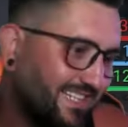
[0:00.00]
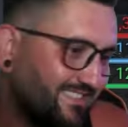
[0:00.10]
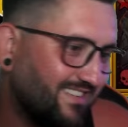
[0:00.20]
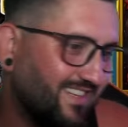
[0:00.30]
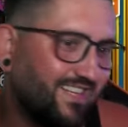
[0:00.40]

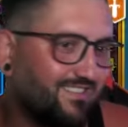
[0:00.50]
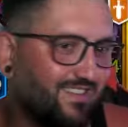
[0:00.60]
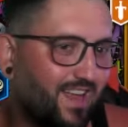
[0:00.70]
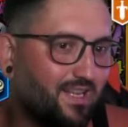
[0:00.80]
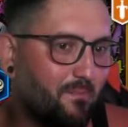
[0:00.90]
See,
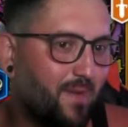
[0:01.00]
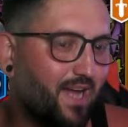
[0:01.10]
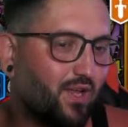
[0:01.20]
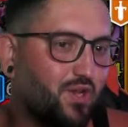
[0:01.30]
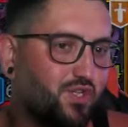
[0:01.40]
it's like the
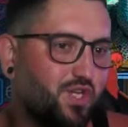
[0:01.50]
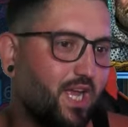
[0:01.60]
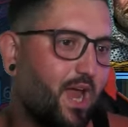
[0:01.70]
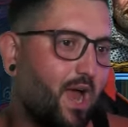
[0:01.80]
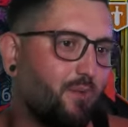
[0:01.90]
bad RNG
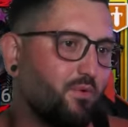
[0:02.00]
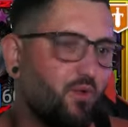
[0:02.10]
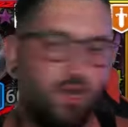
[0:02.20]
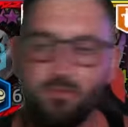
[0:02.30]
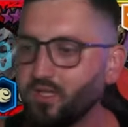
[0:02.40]
can happen.
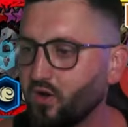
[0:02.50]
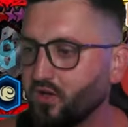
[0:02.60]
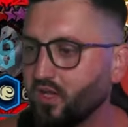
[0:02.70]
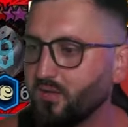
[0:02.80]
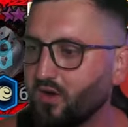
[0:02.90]
What am I
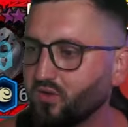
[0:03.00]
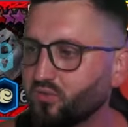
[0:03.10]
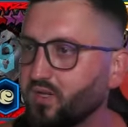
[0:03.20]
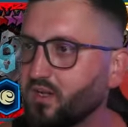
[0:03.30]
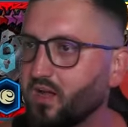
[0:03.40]
talking
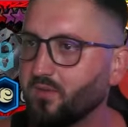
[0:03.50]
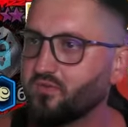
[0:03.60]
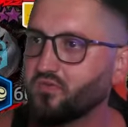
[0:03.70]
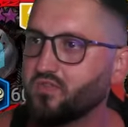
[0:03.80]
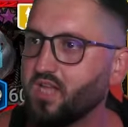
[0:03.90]
about when it comes
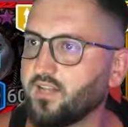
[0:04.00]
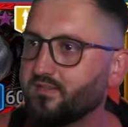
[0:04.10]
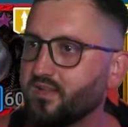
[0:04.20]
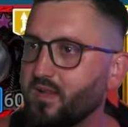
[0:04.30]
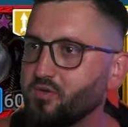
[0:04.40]
to
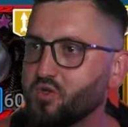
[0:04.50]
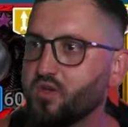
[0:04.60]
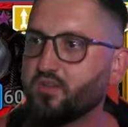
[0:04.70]
stats? Let me show you